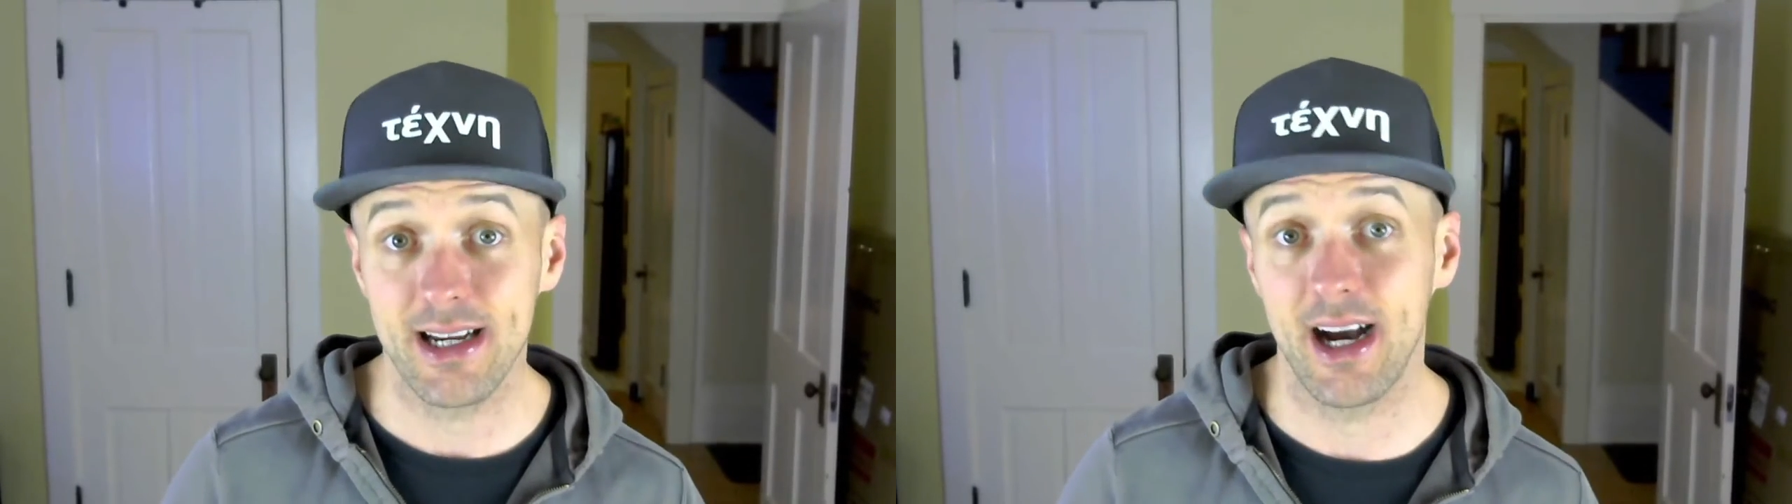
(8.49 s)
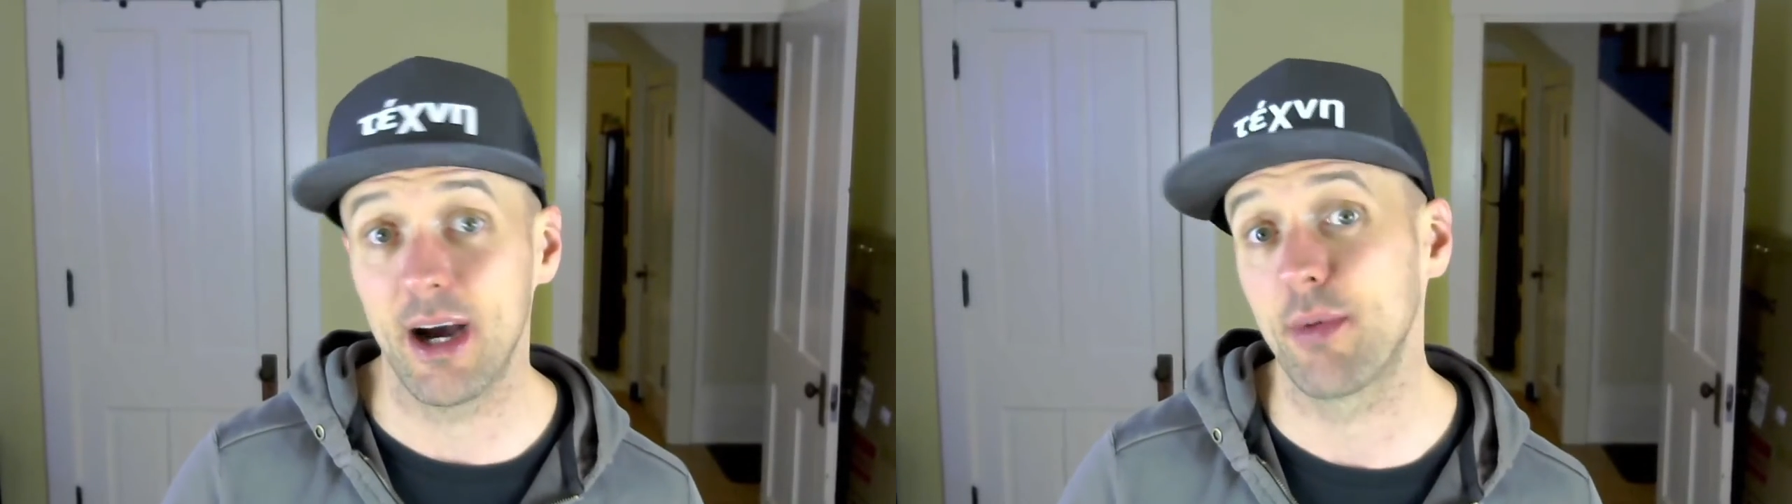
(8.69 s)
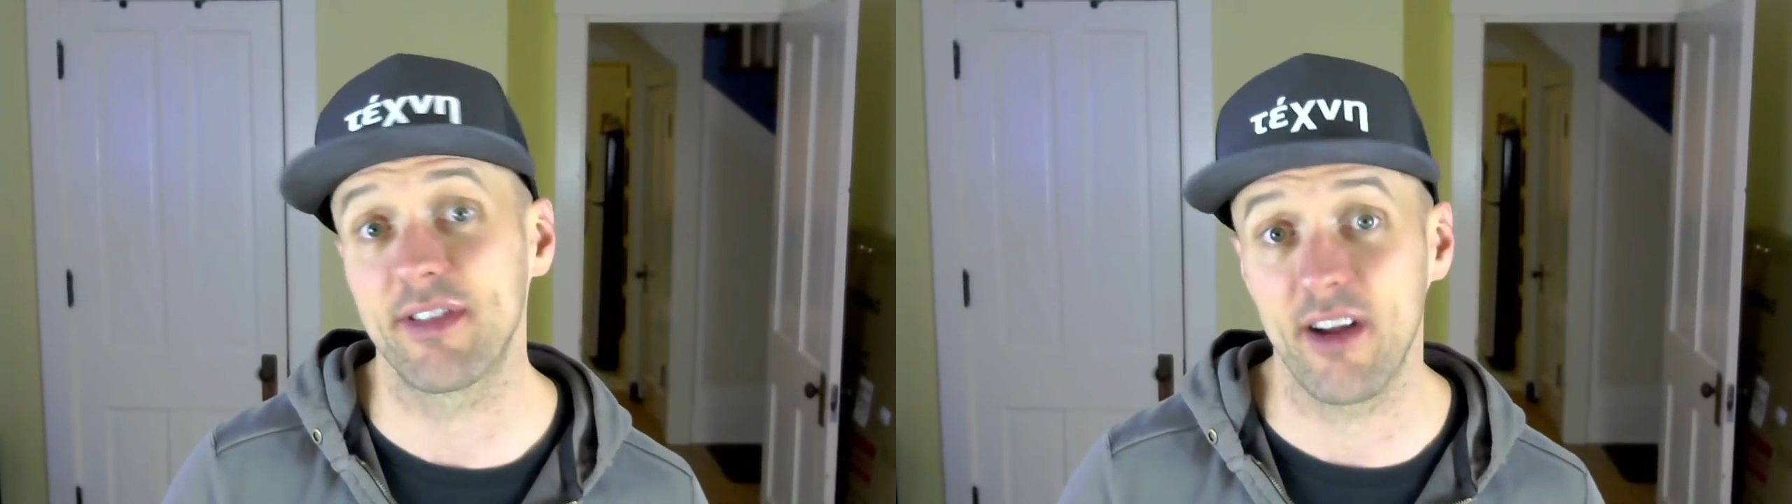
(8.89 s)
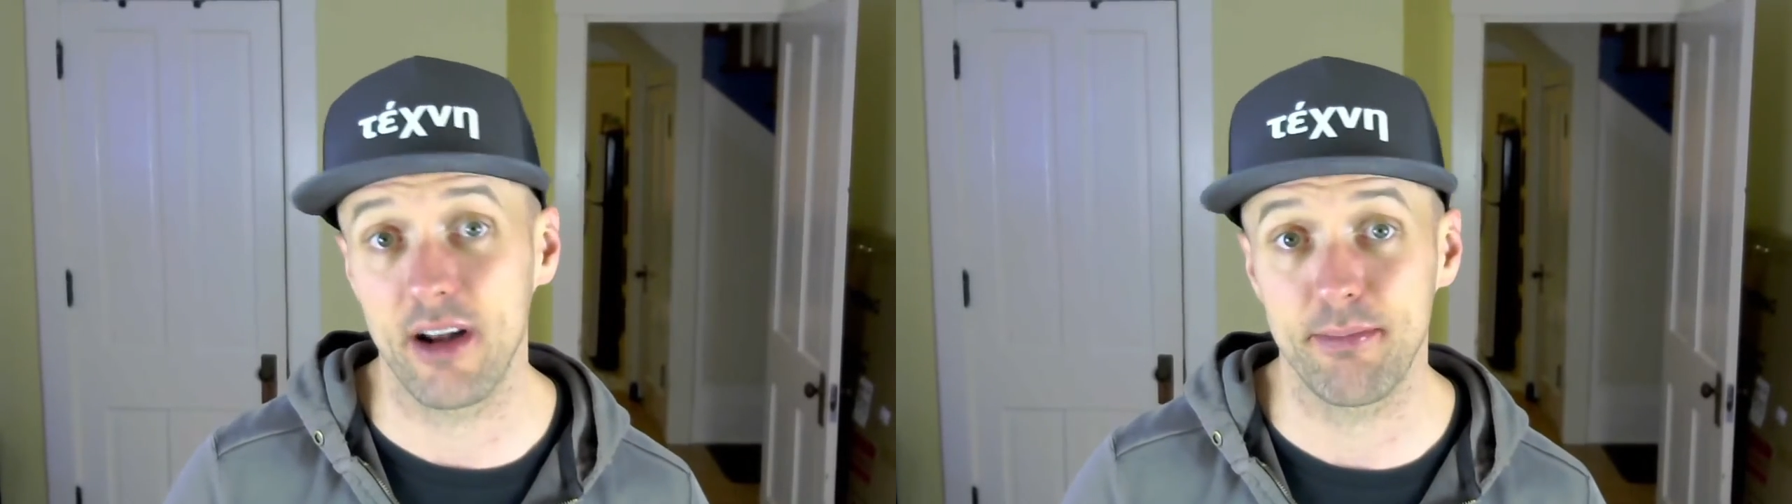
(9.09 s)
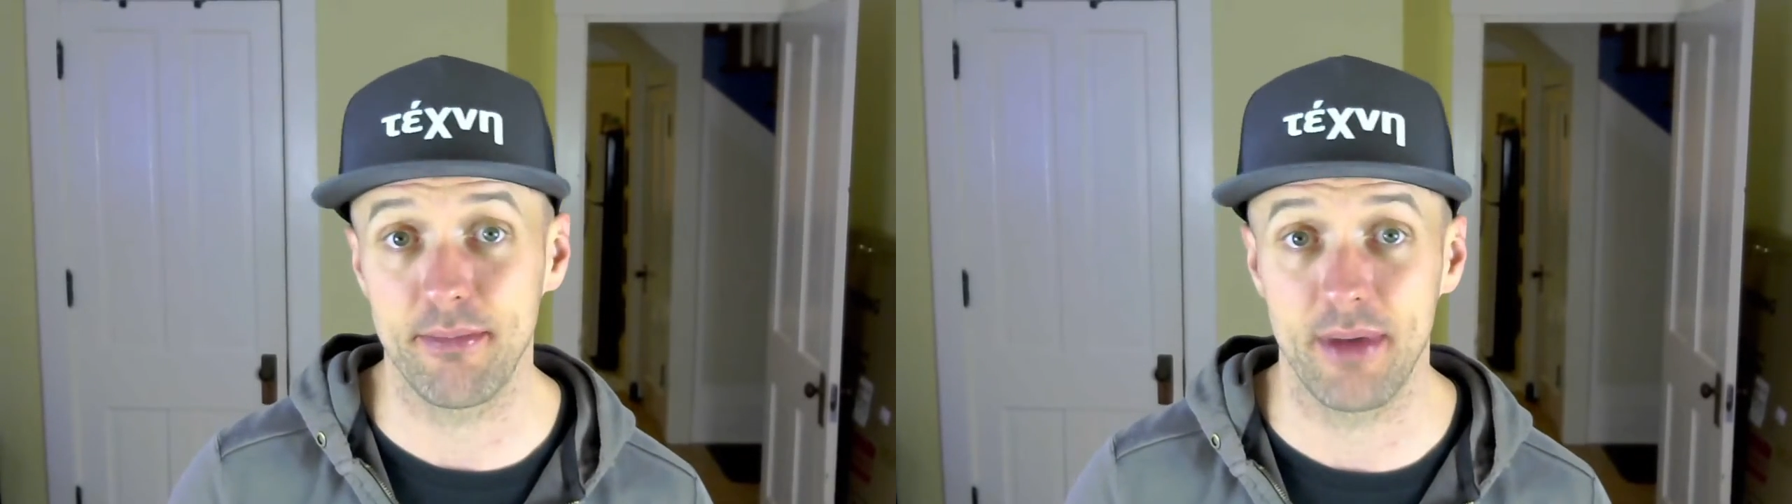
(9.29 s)
uh, we start
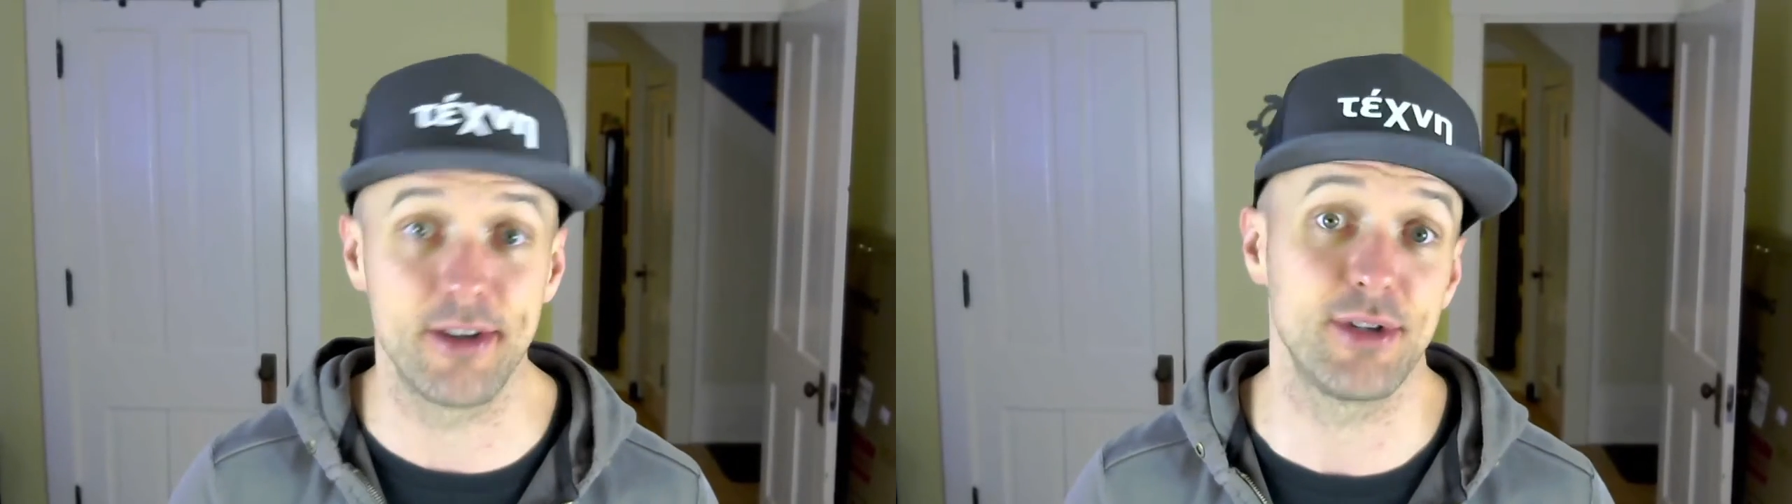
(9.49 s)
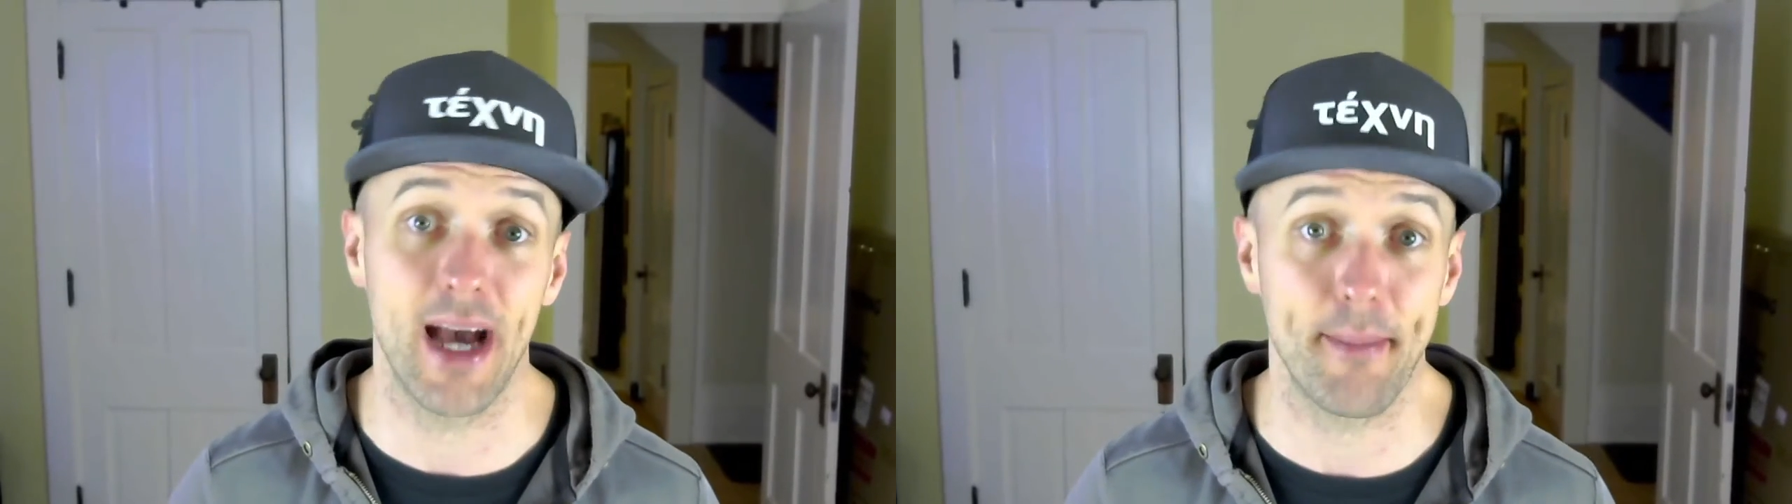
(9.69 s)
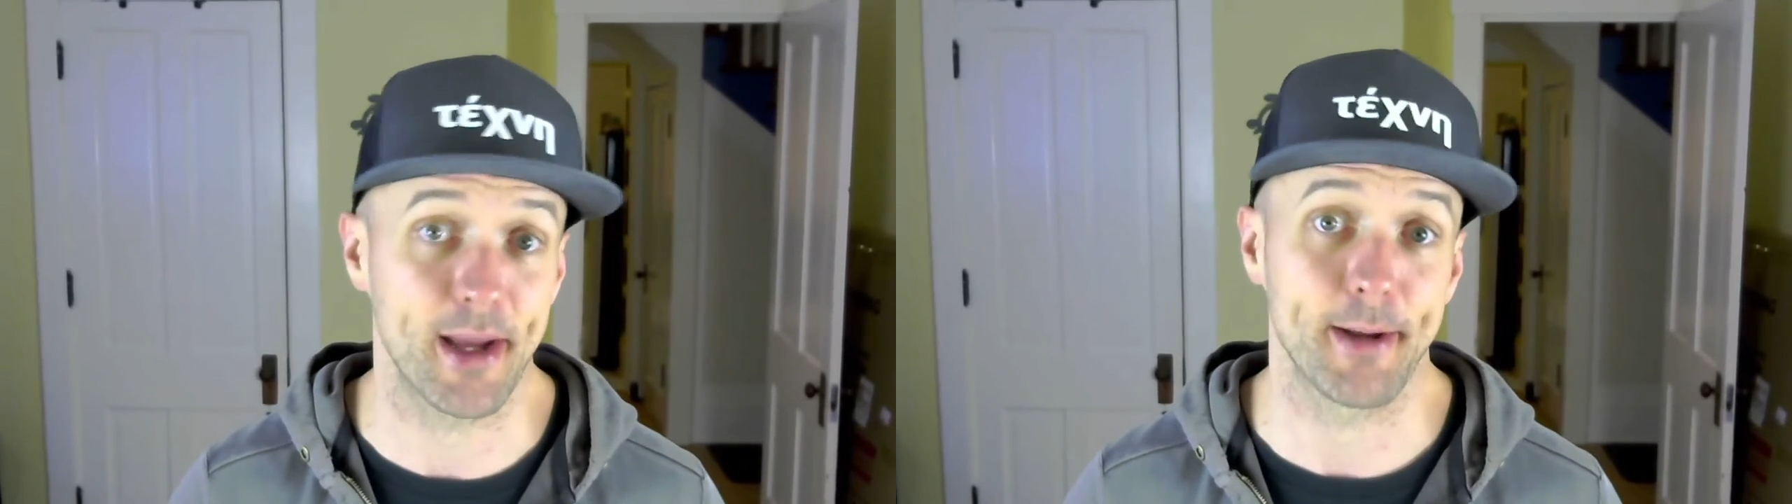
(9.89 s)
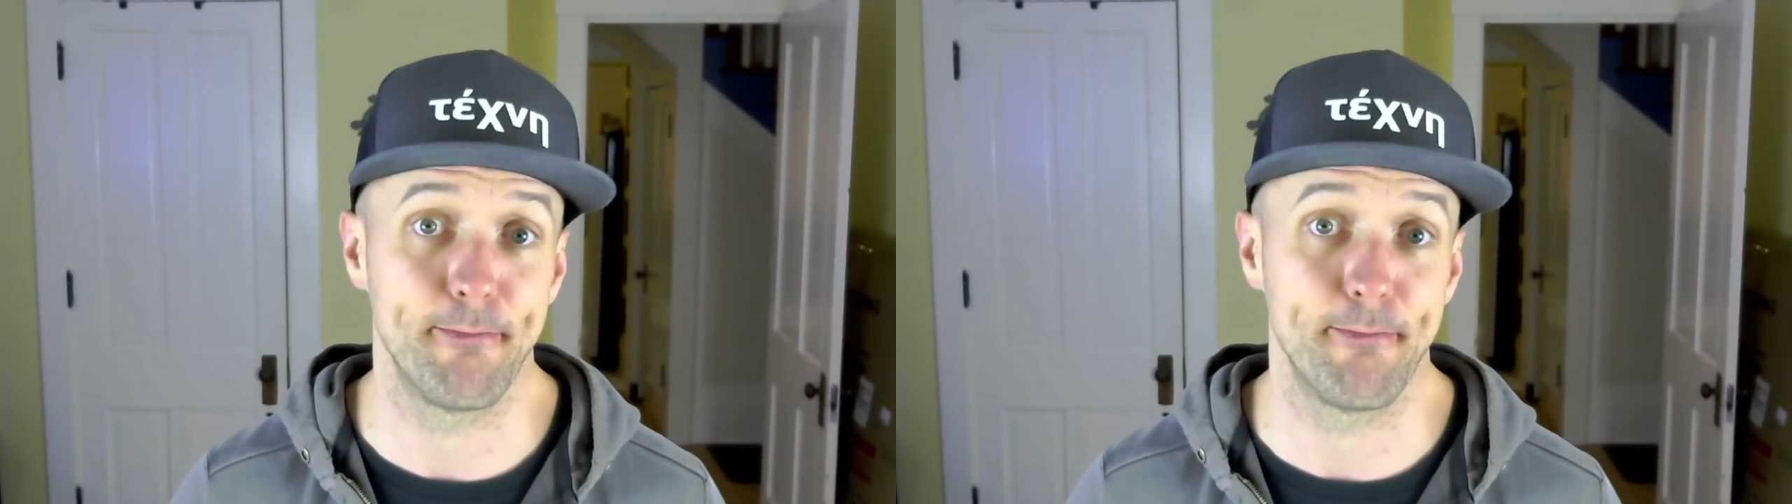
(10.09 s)
up a new topic.